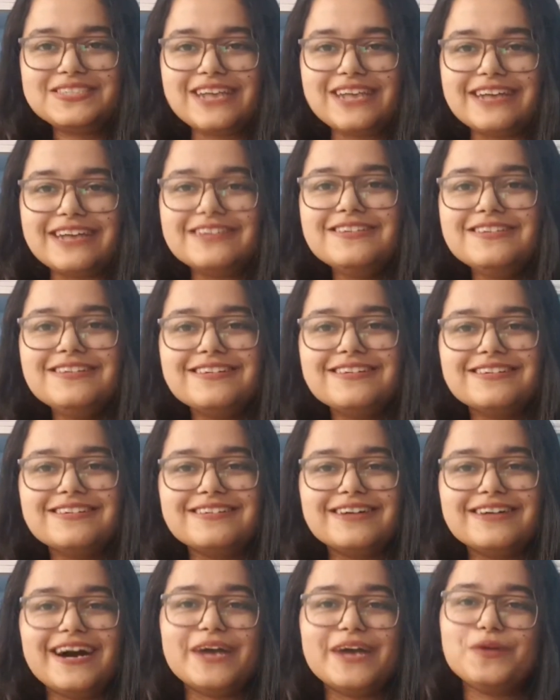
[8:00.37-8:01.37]
this channel.
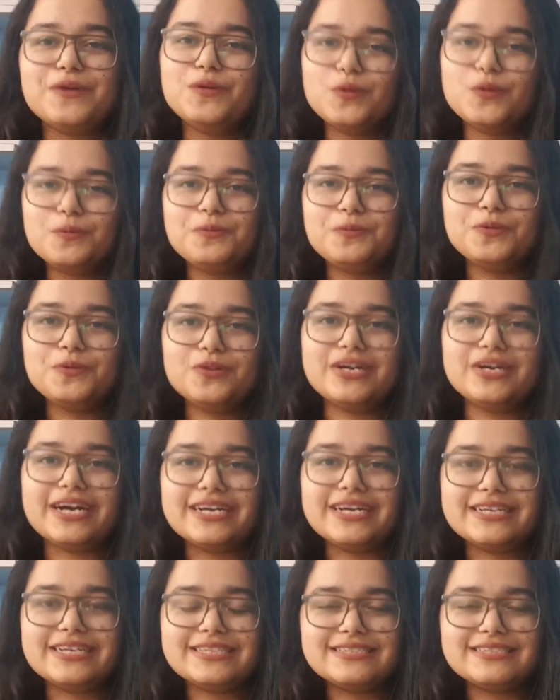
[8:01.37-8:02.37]
I hope you
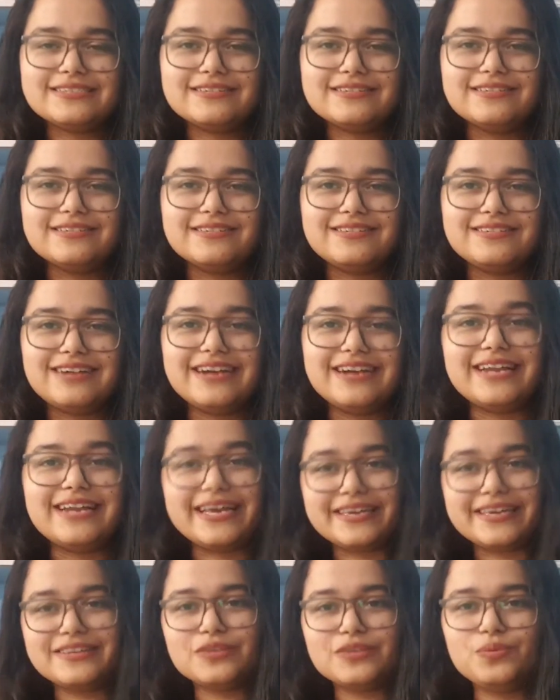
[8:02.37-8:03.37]
guys are
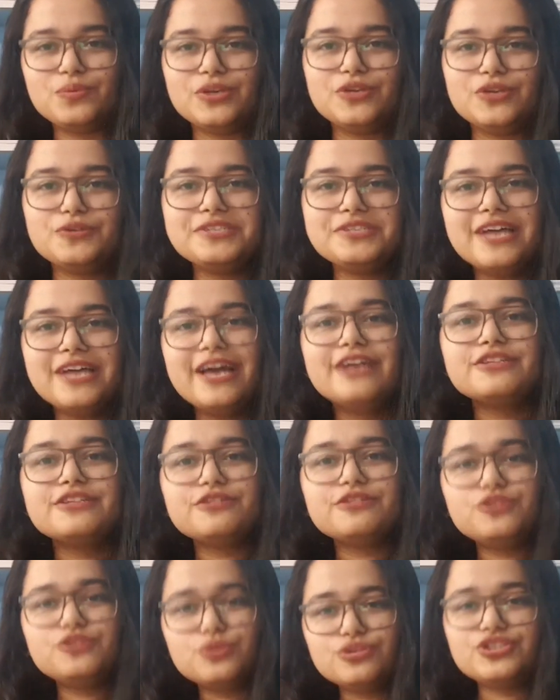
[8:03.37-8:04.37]
liking the videos.
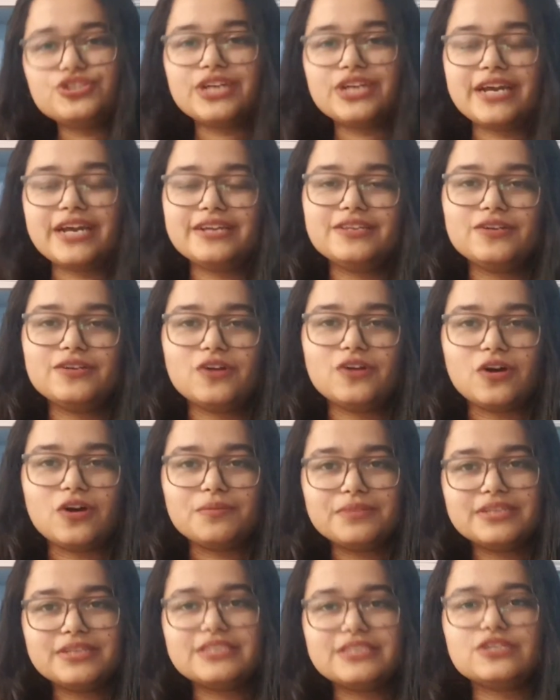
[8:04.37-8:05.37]
So do share in the
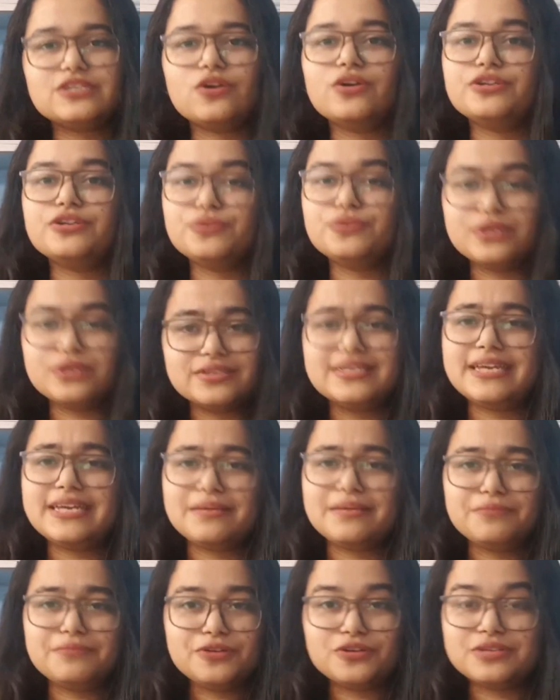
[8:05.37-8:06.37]
comments, or you can
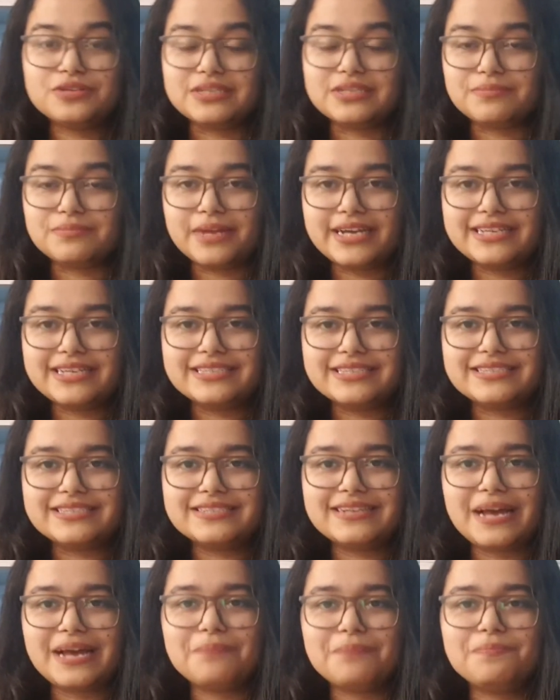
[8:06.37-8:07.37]
DM me on my
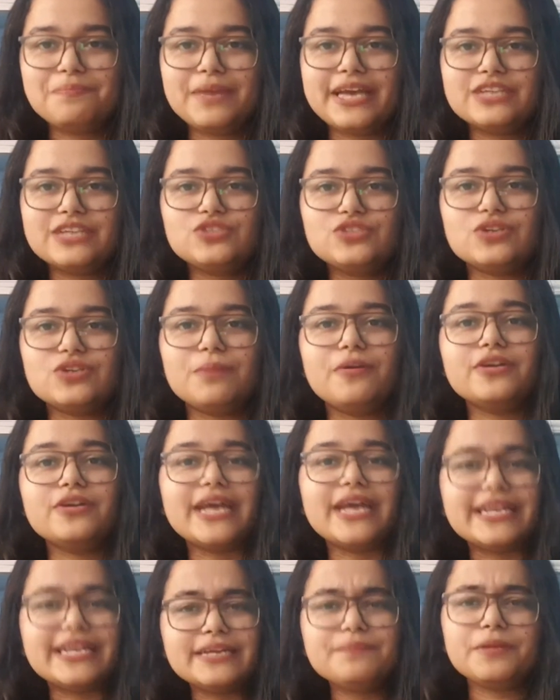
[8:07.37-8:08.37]
Instagram page
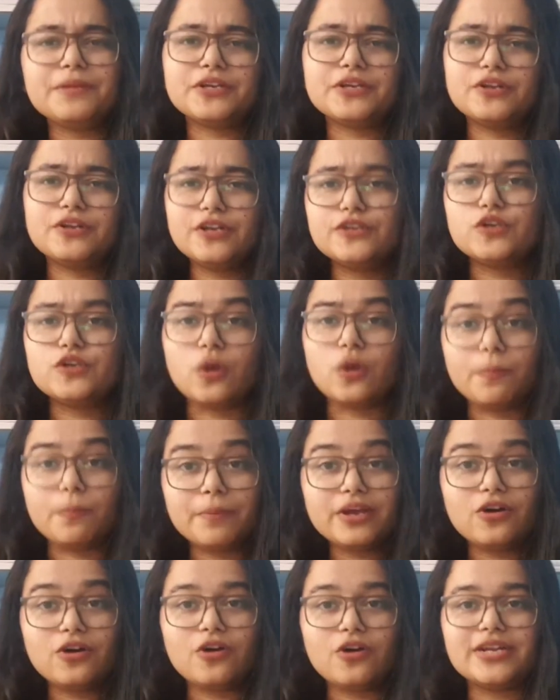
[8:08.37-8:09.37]
about any particular
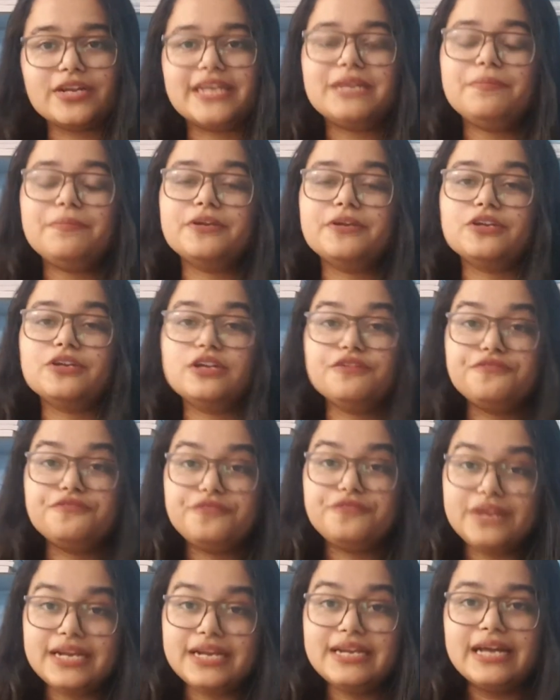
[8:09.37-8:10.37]
topic or any particular
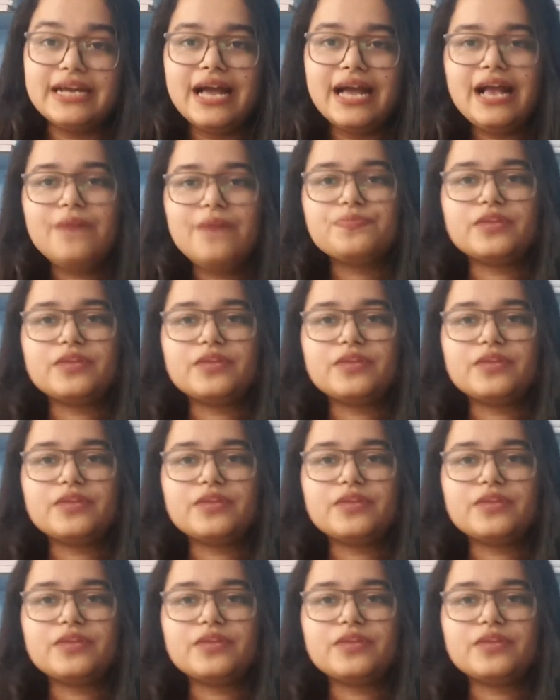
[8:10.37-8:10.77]
field